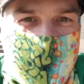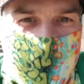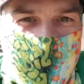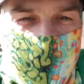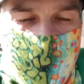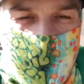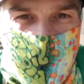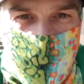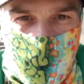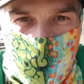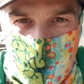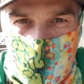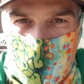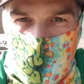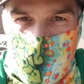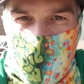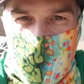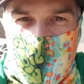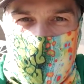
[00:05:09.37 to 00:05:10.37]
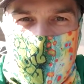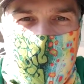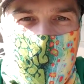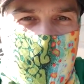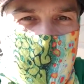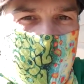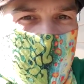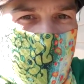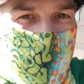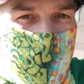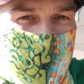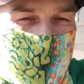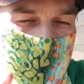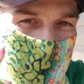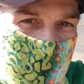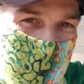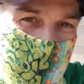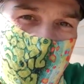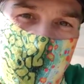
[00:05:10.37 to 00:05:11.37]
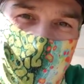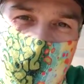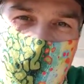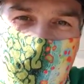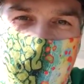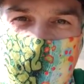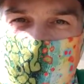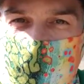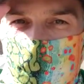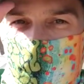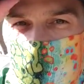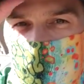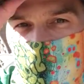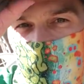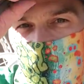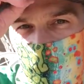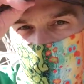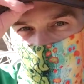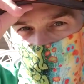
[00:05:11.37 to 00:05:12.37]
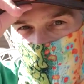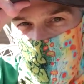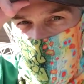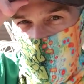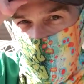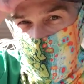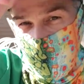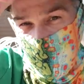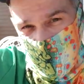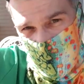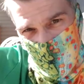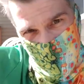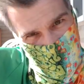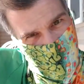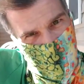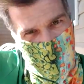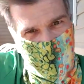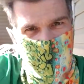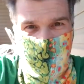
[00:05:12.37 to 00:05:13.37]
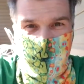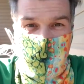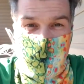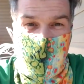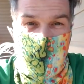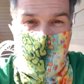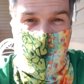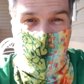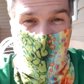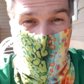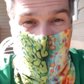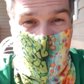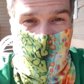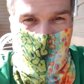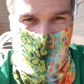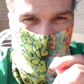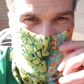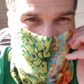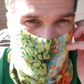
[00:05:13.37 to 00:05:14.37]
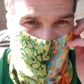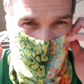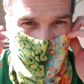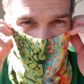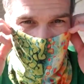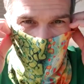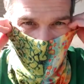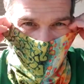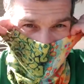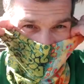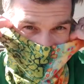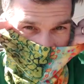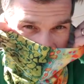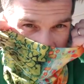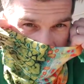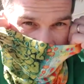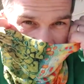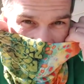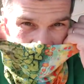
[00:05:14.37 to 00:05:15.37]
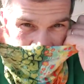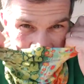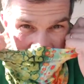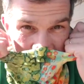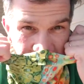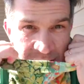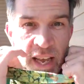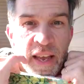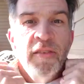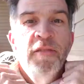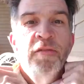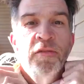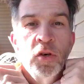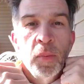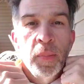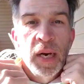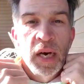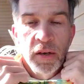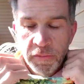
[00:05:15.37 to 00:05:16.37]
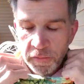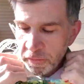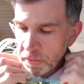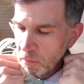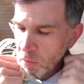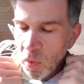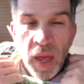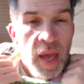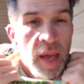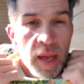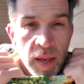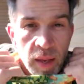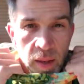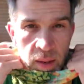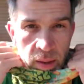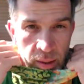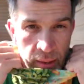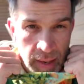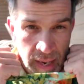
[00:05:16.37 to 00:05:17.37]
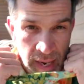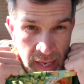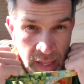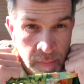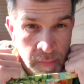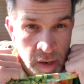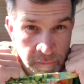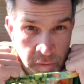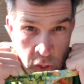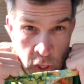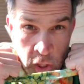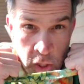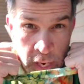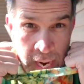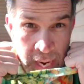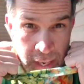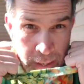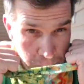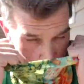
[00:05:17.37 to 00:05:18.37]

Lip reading: so. So this is a great way to keep the sun off your face, keep from getting burnt. So that is a full buff and the buff trucker hat